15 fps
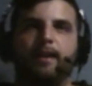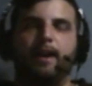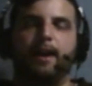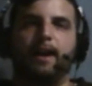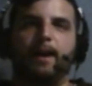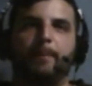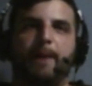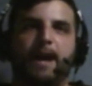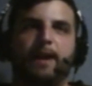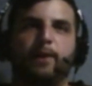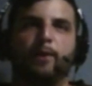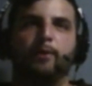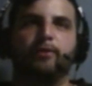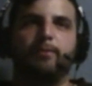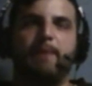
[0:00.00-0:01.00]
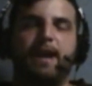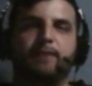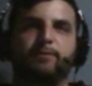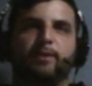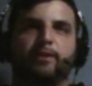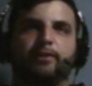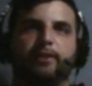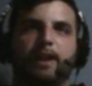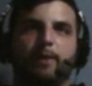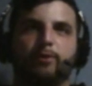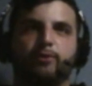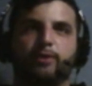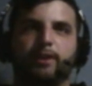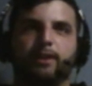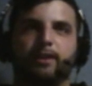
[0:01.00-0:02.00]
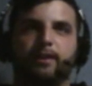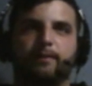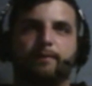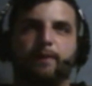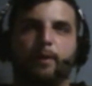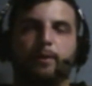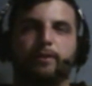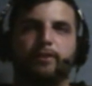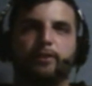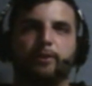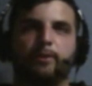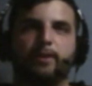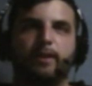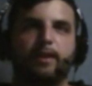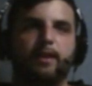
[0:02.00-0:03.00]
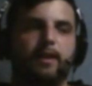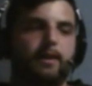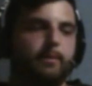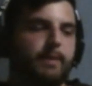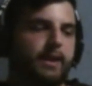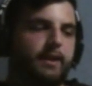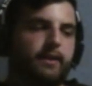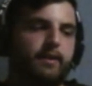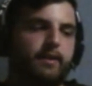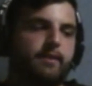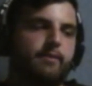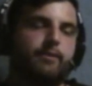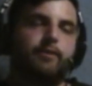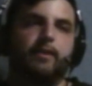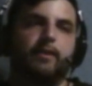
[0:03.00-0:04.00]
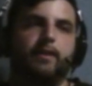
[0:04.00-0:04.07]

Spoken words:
I know it was a match personally I was really looking forward to, because